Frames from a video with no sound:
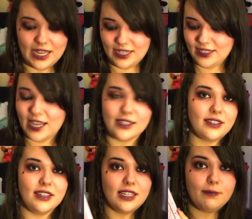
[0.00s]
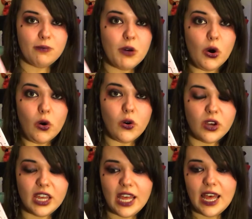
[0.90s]
And it's thanks to this
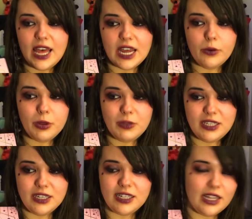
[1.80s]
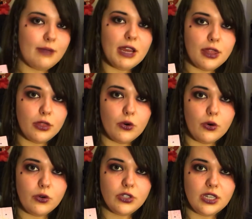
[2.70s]
book and helping me to clear my
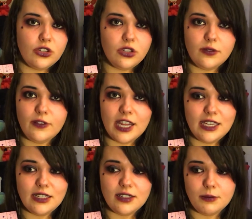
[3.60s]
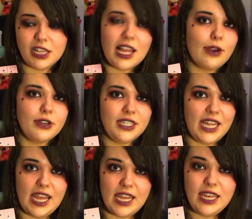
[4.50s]
thoughts and just finding some
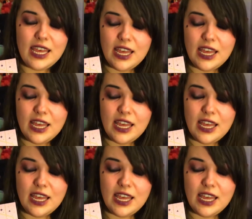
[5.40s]
clarity.